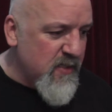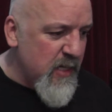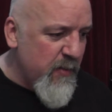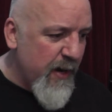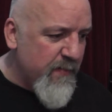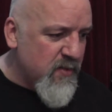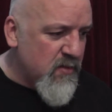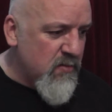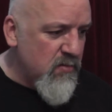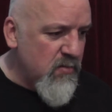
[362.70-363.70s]
and see what
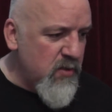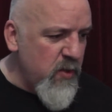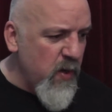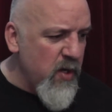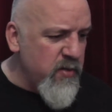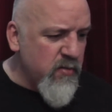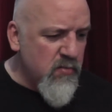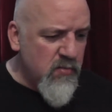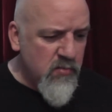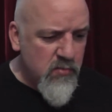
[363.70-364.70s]
happens. You heard?
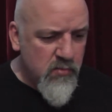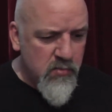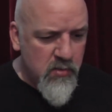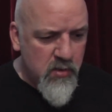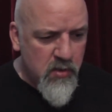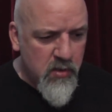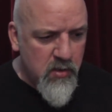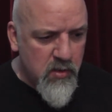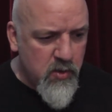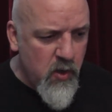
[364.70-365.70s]

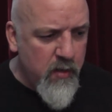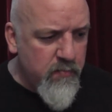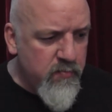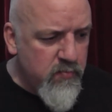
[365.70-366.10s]
Go on.